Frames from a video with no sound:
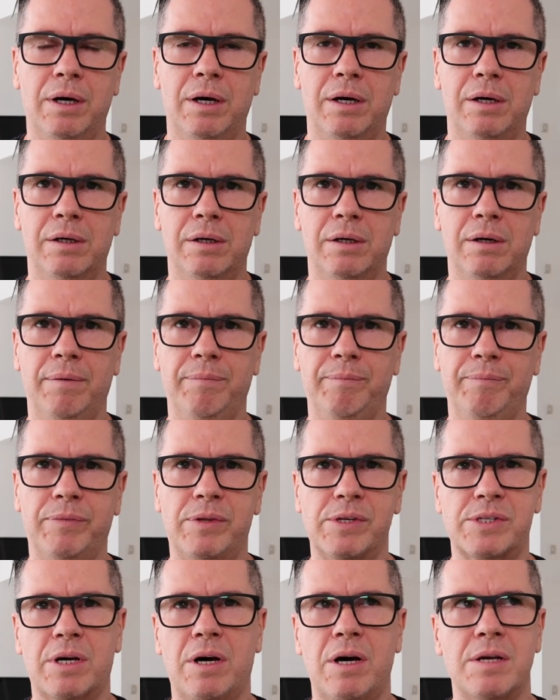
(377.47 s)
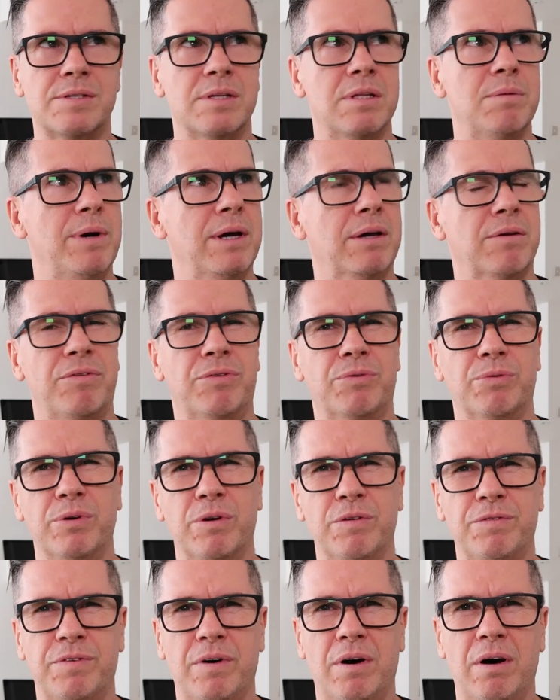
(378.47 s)
The tires on the back are
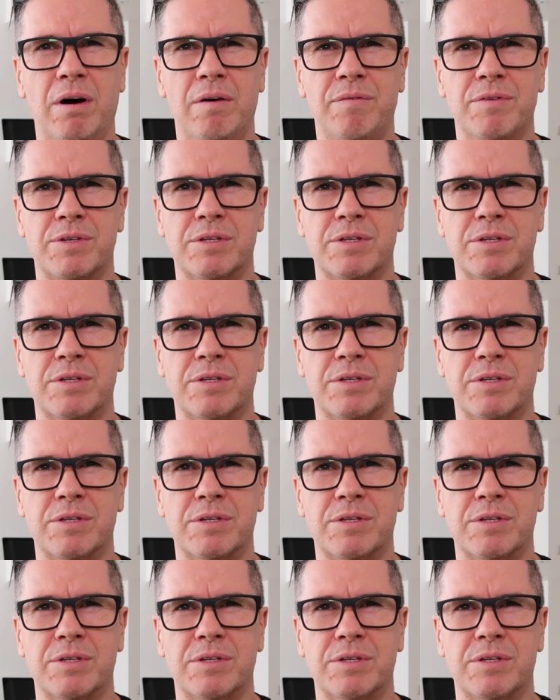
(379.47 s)
305,